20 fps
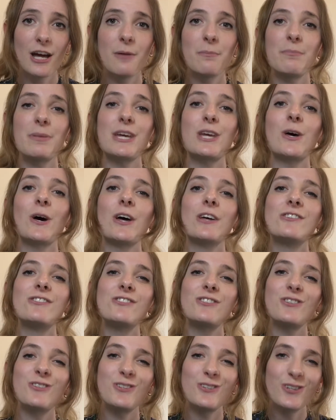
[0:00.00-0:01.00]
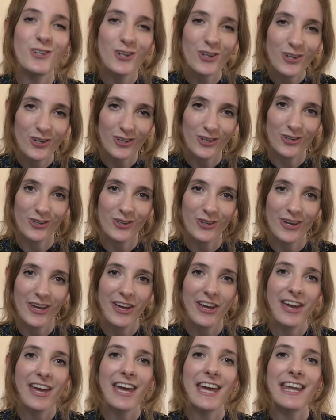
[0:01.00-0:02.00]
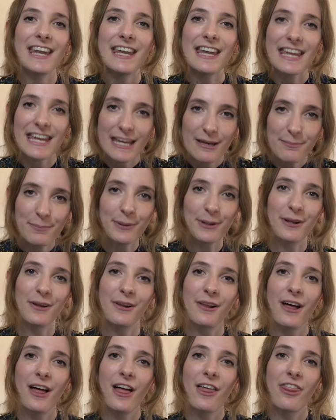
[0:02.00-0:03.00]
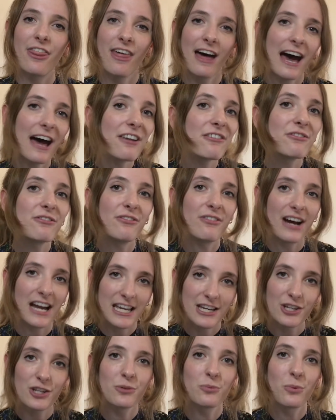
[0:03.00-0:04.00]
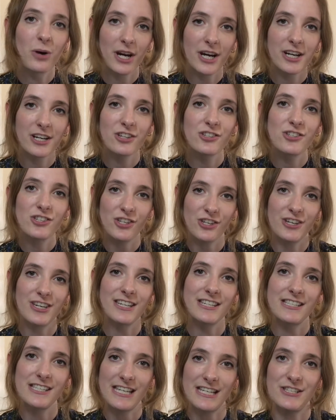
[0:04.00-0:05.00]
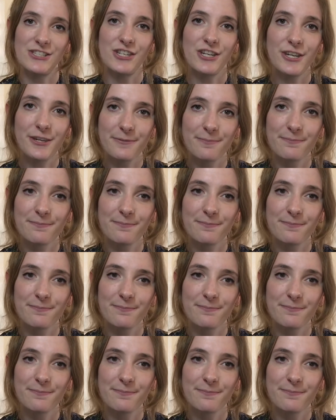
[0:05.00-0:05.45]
because you enable that vital work to continue.